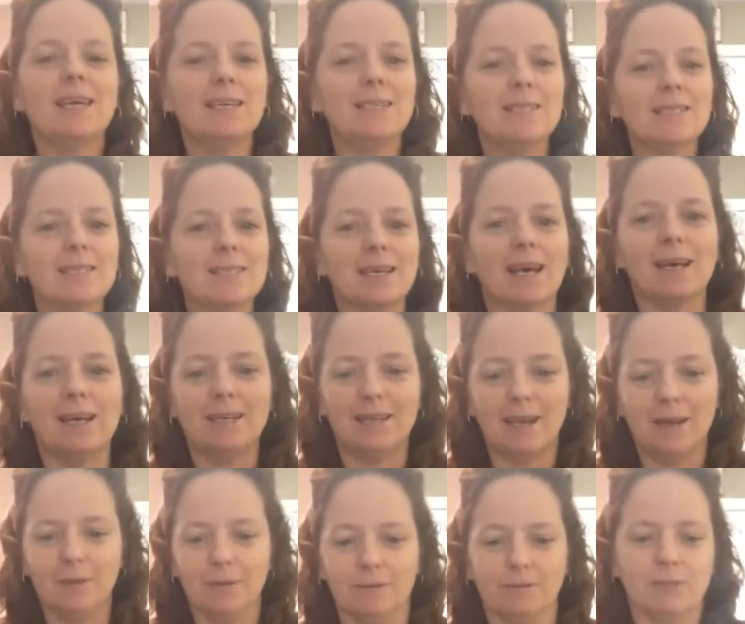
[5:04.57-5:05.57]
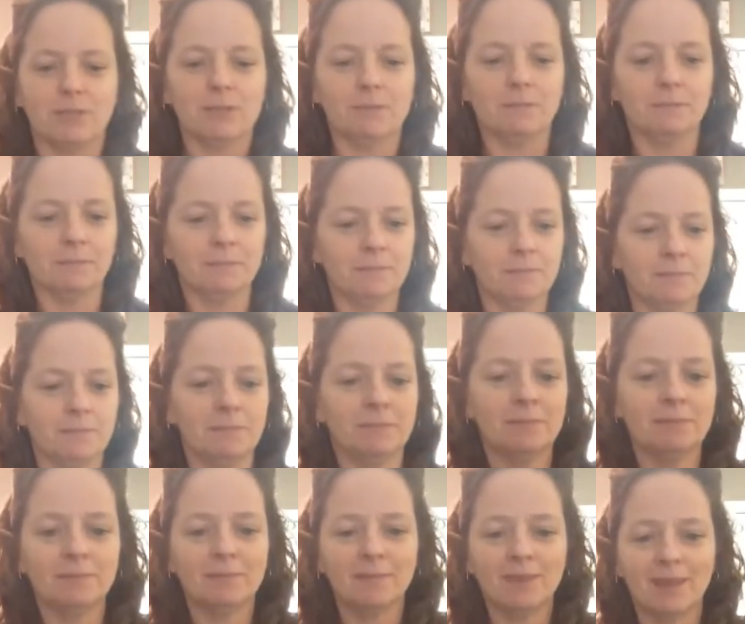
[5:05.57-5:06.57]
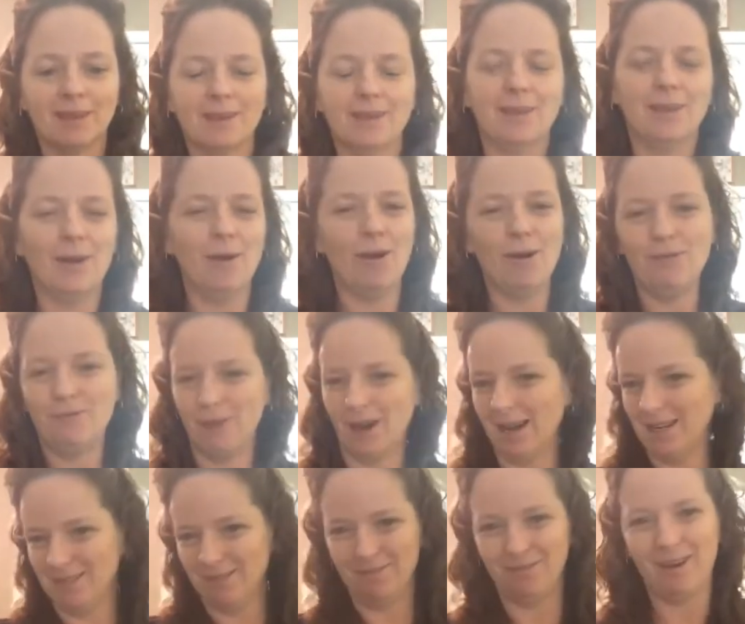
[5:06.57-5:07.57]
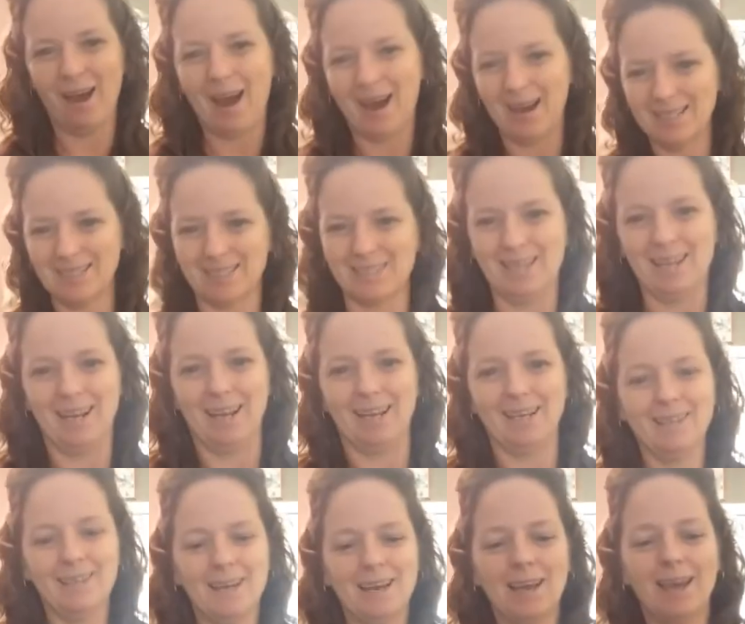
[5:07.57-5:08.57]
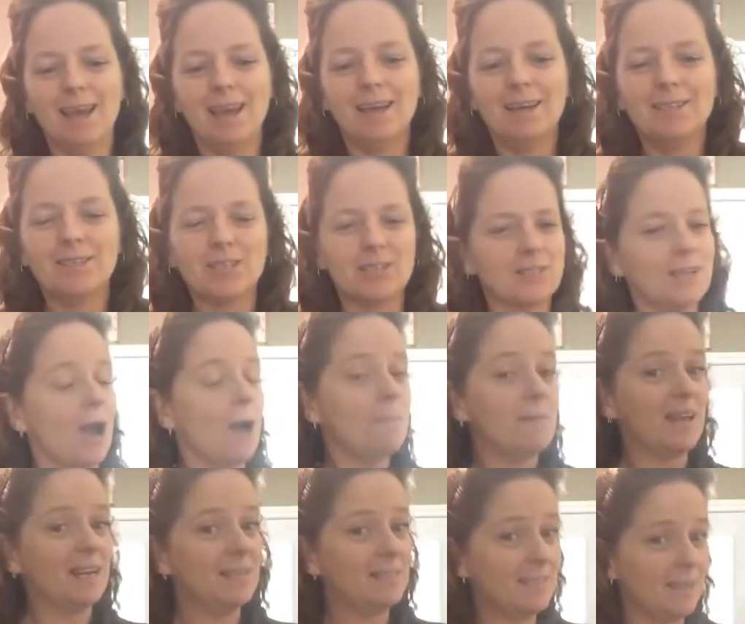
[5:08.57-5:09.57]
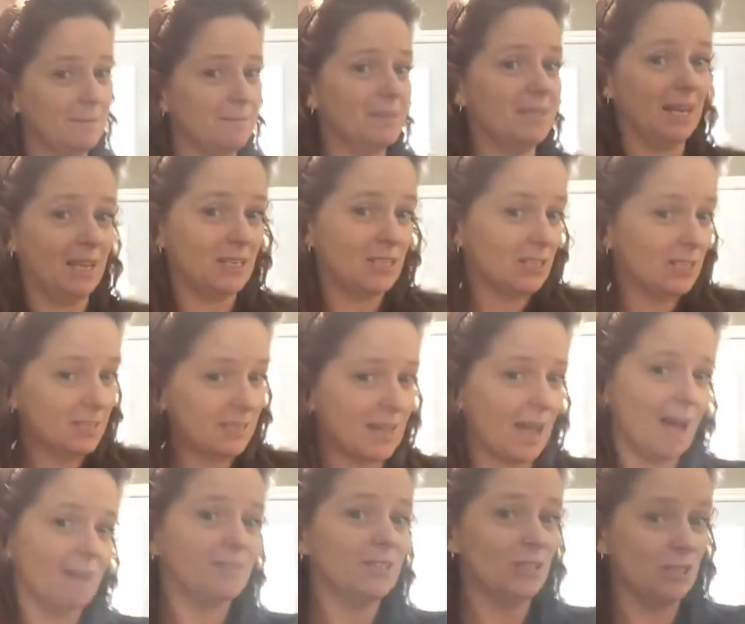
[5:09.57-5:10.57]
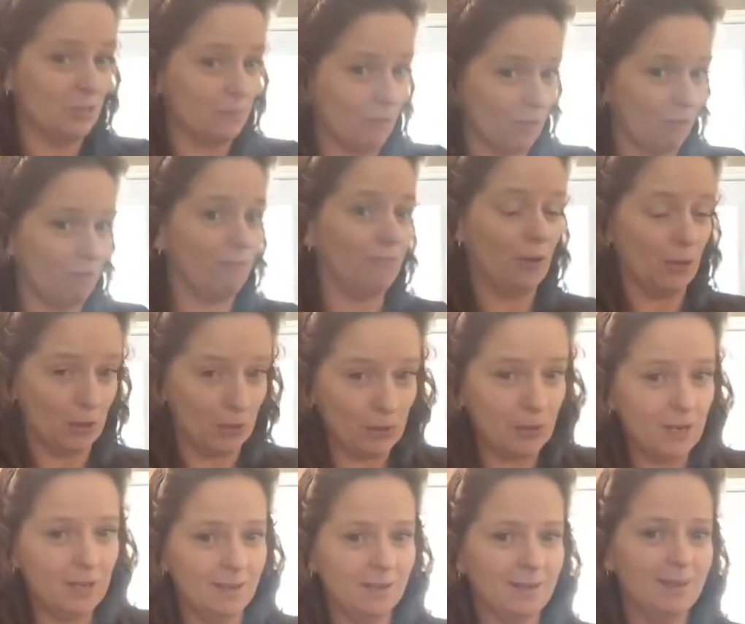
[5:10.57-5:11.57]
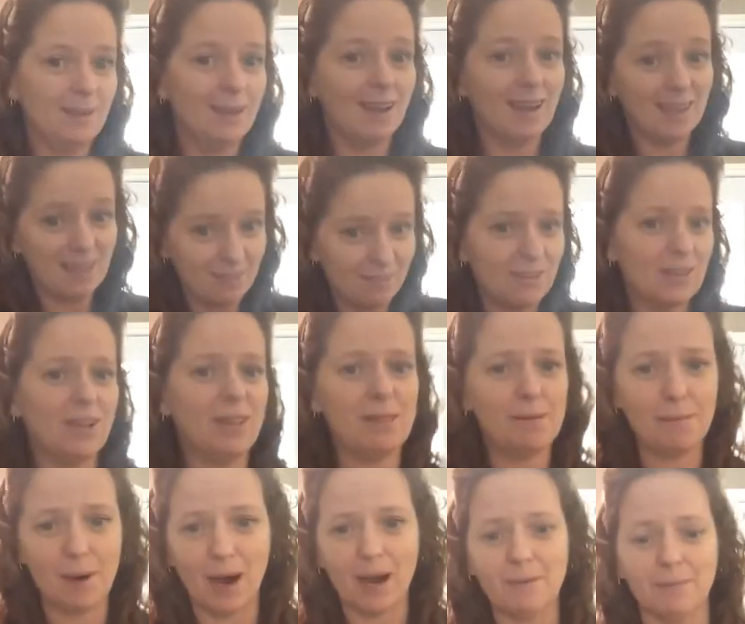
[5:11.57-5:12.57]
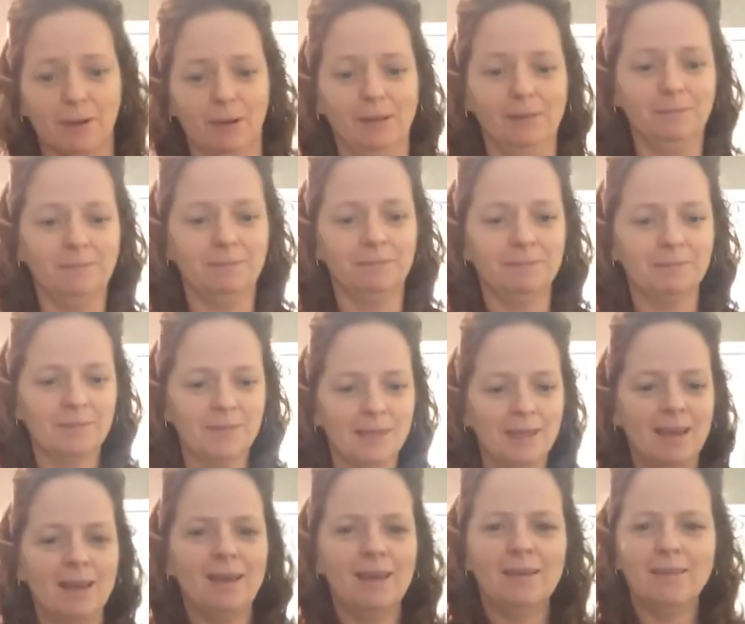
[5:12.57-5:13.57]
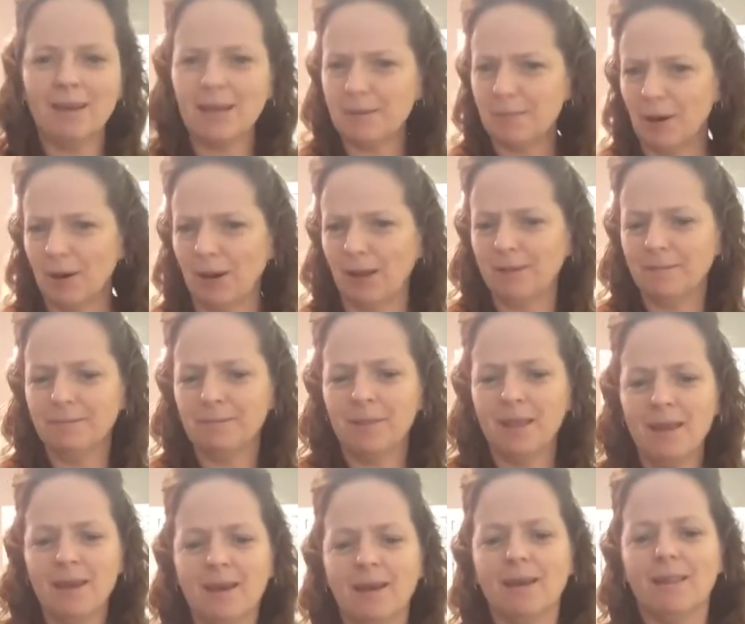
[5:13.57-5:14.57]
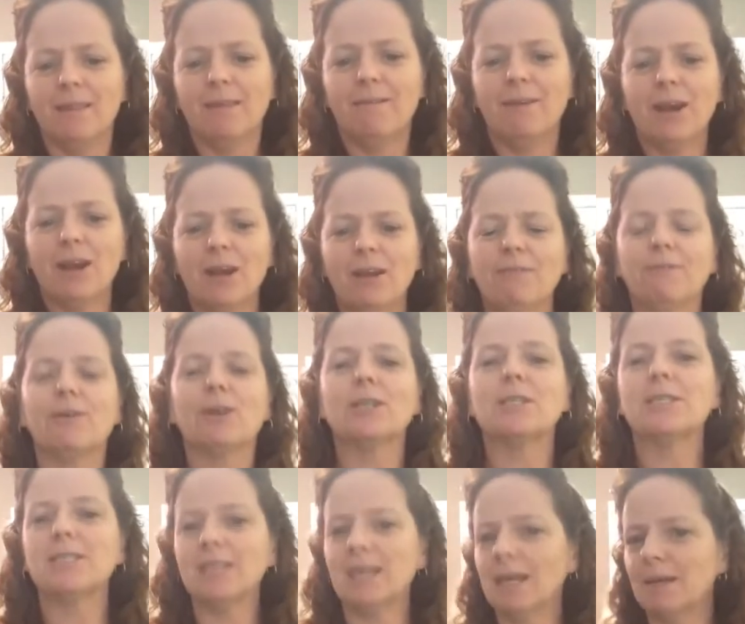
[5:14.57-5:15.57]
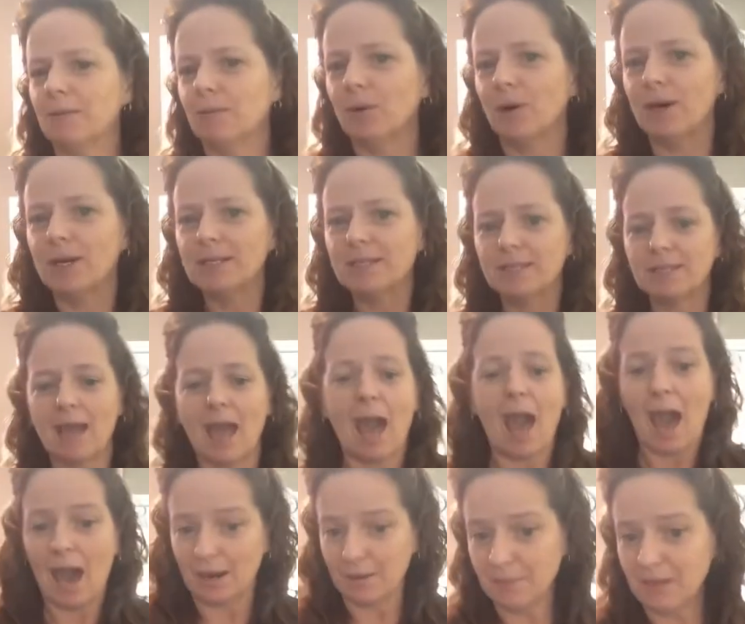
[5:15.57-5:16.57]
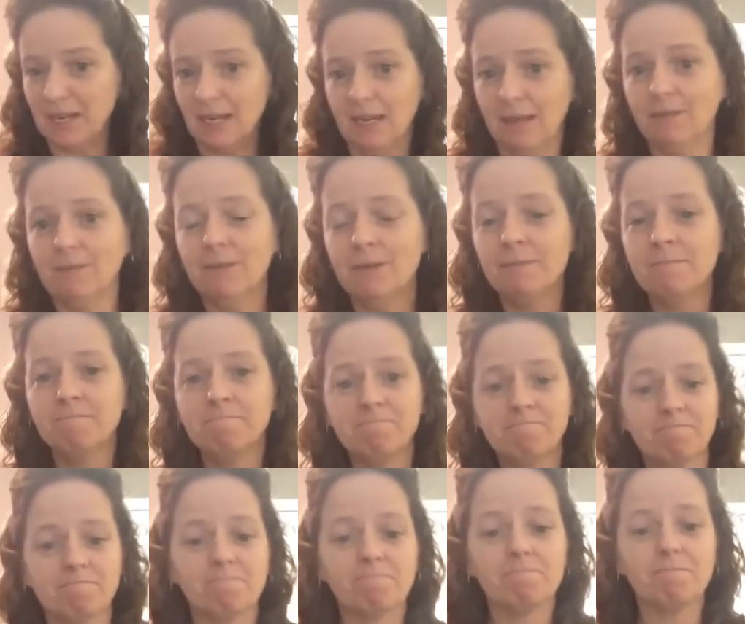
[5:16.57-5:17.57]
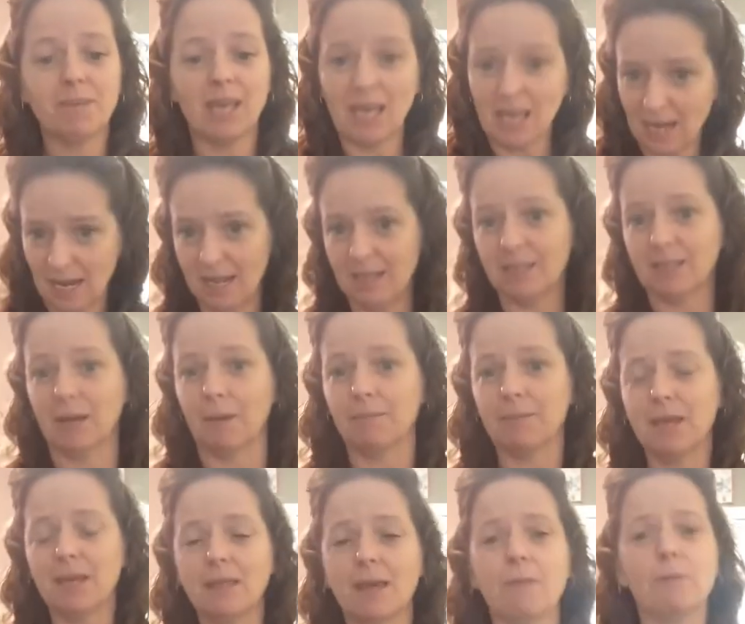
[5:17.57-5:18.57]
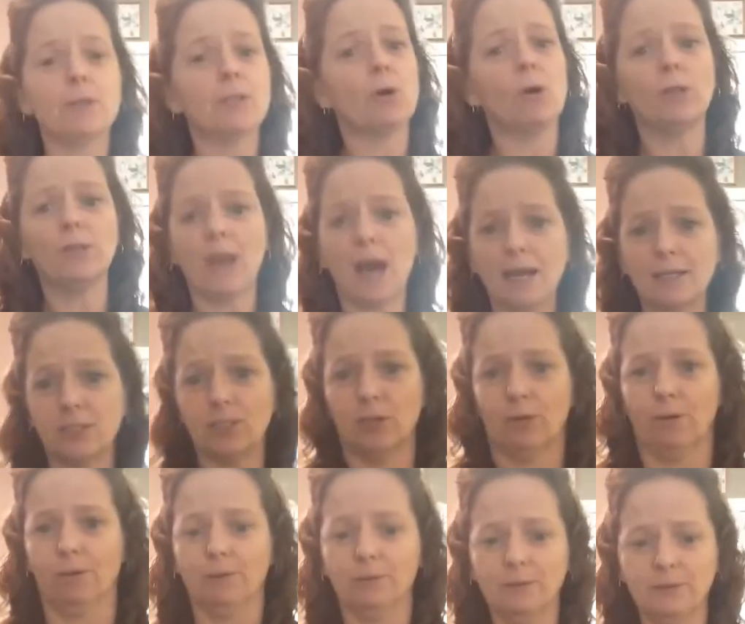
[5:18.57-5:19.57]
inside out. You know, I find it fascinating just how many temptations have to do with food, even in the Bible. Think about it. The very first sin was Adam and Eve eating something they were told not to.